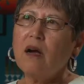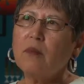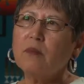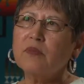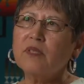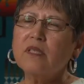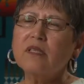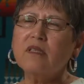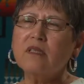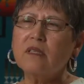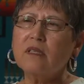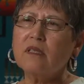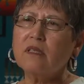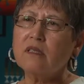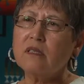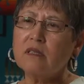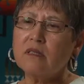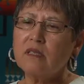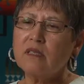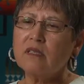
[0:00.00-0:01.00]
since
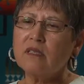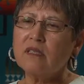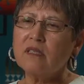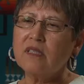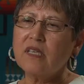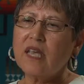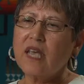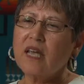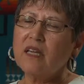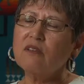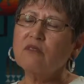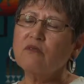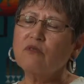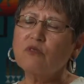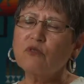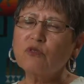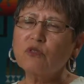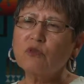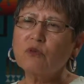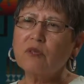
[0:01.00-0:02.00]
this is the
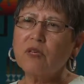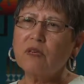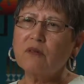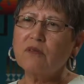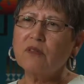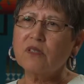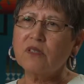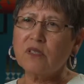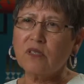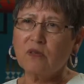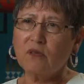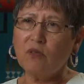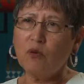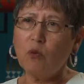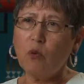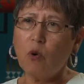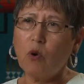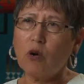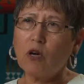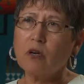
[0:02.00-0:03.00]
anniversary of the Civil
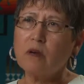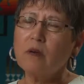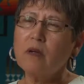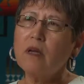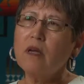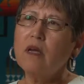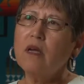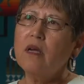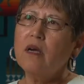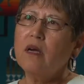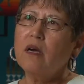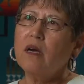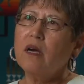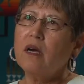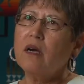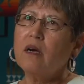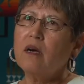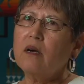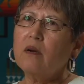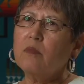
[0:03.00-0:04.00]
War,
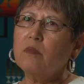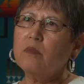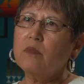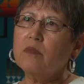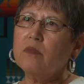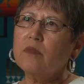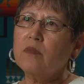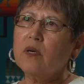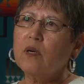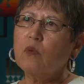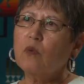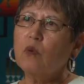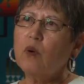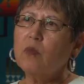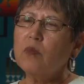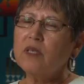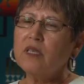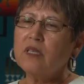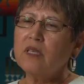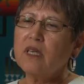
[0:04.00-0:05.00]
a
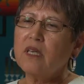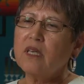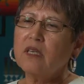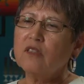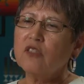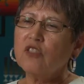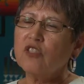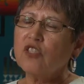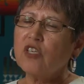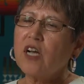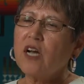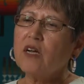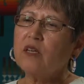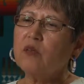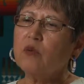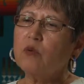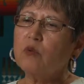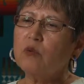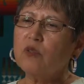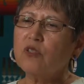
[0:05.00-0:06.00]
woman in
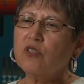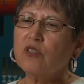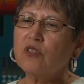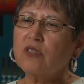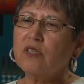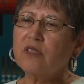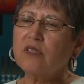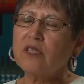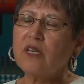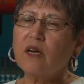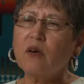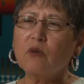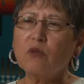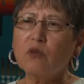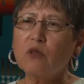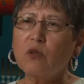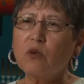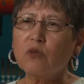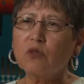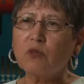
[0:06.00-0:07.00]
Shawnee, which is a town
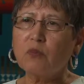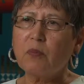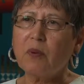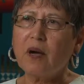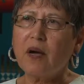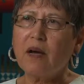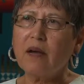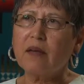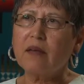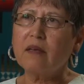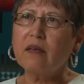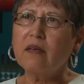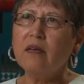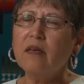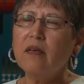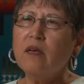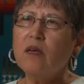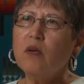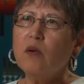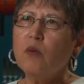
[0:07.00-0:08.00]
close by,
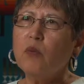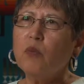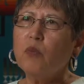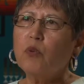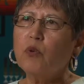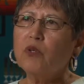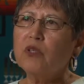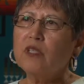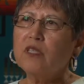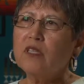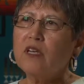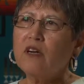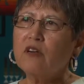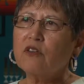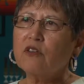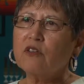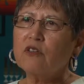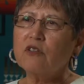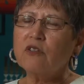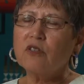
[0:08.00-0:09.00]
put an
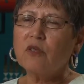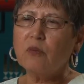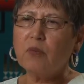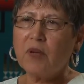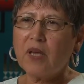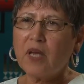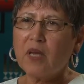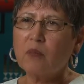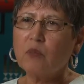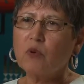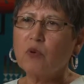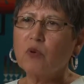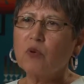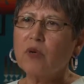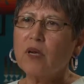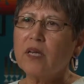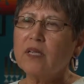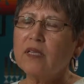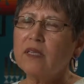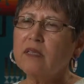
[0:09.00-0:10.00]
article in the paper
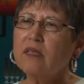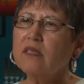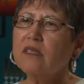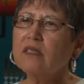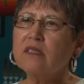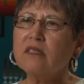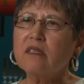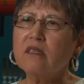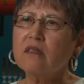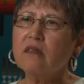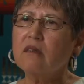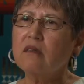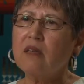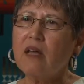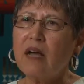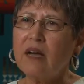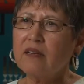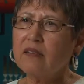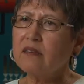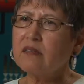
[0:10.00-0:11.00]
and listed a
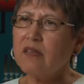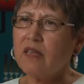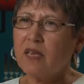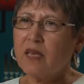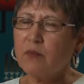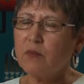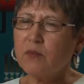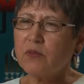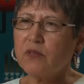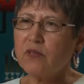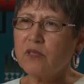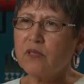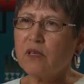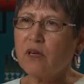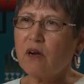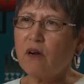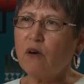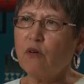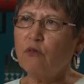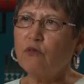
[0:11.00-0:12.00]
lot of names
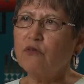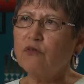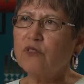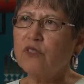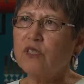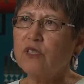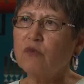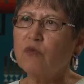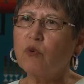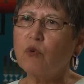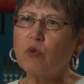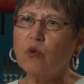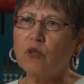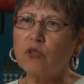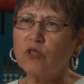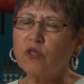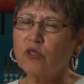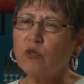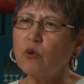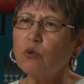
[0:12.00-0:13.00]
of Civil War
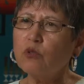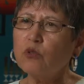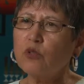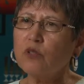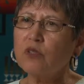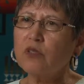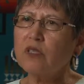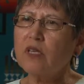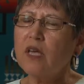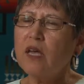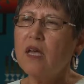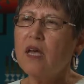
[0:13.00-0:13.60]
soldiers,